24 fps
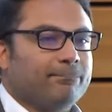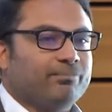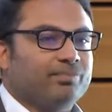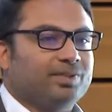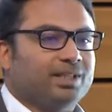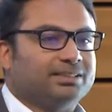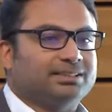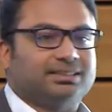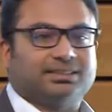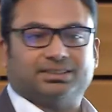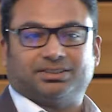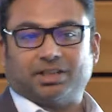
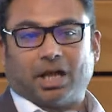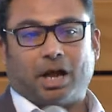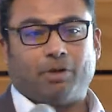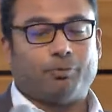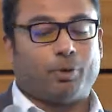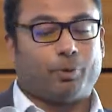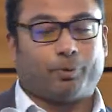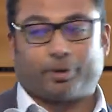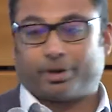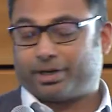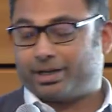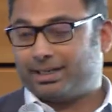This is not
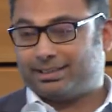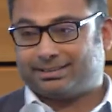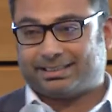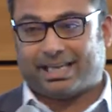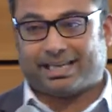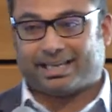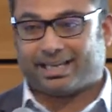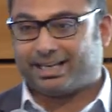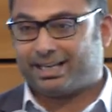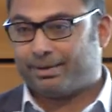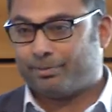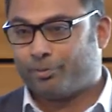what we're going to
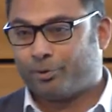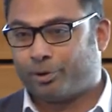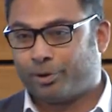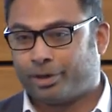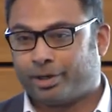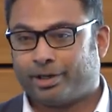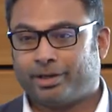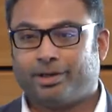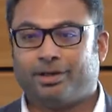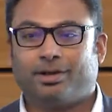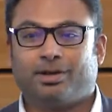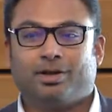take
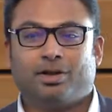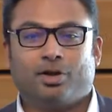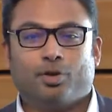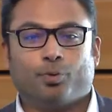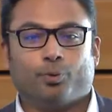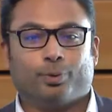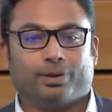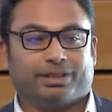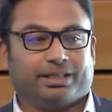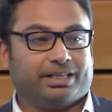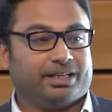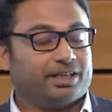anymore.
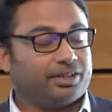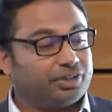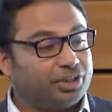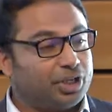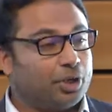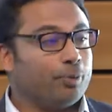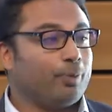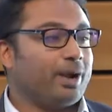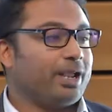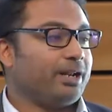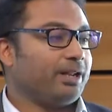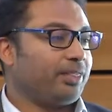We need a
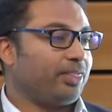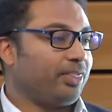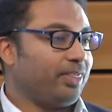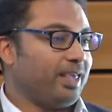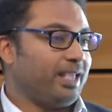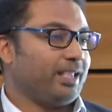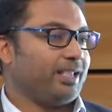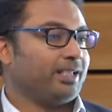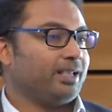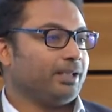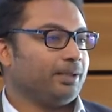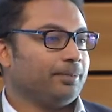new way to
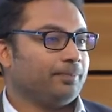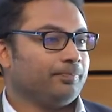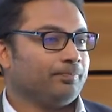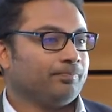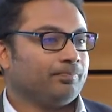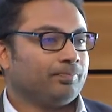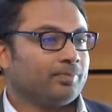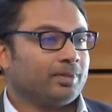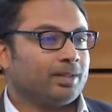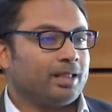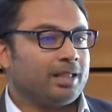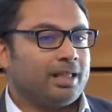think.
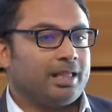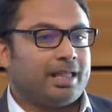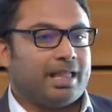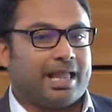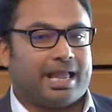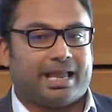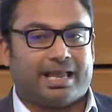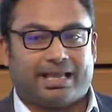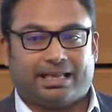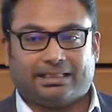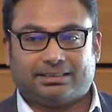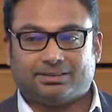
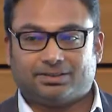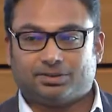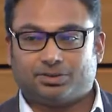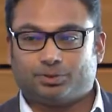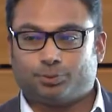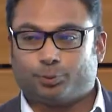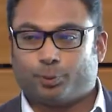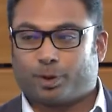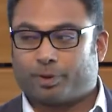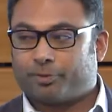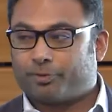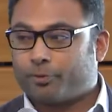And
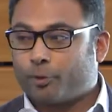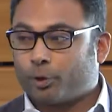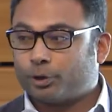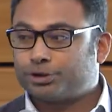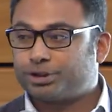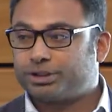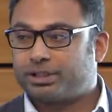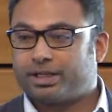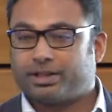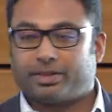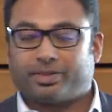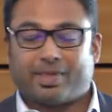we're
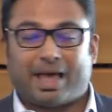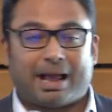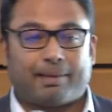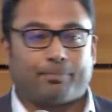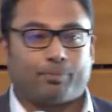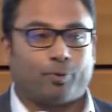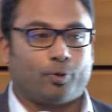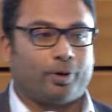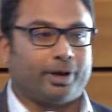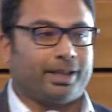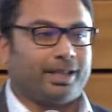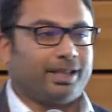fortunate at that
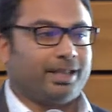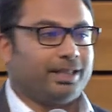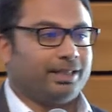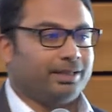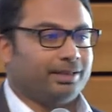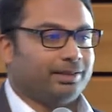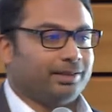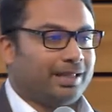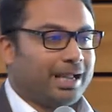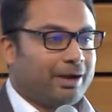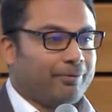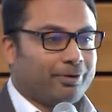point,
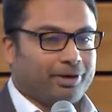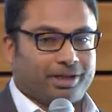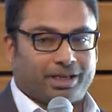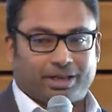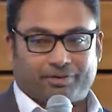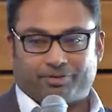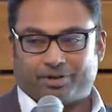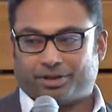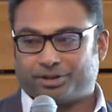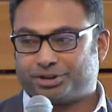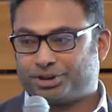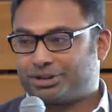and I want to
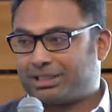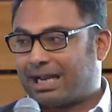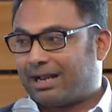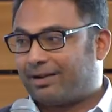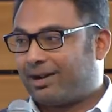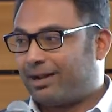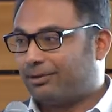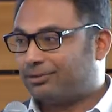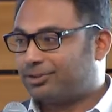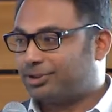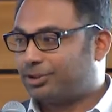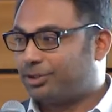give a shout
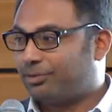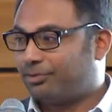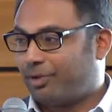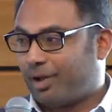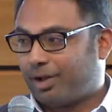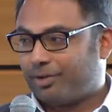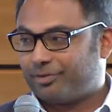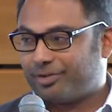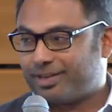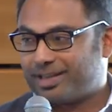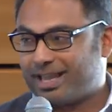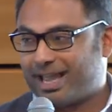out to
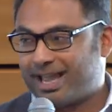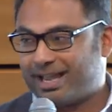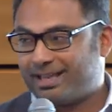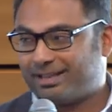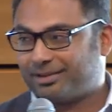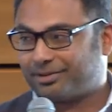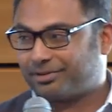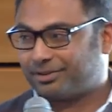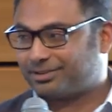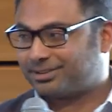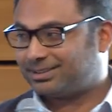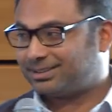Evolve EA
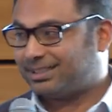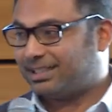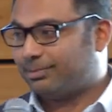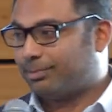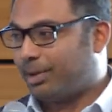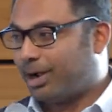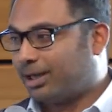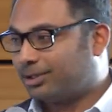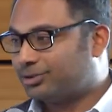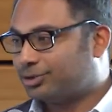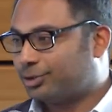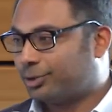and Christine
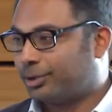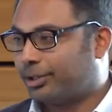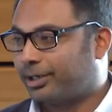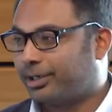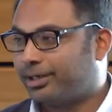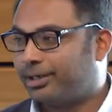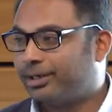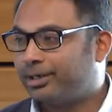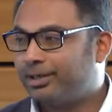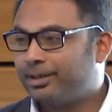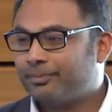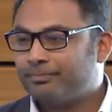
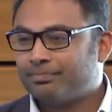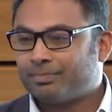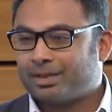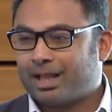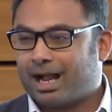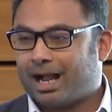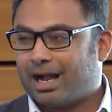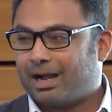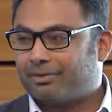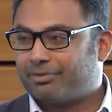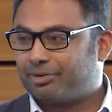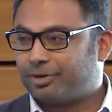Mondor,
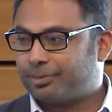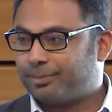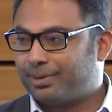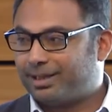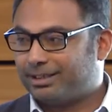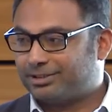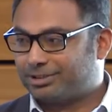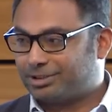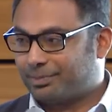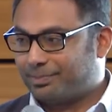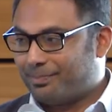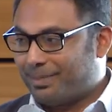for
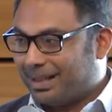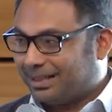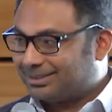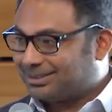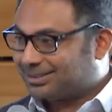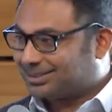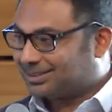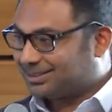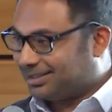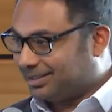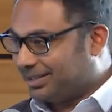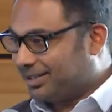being tremendous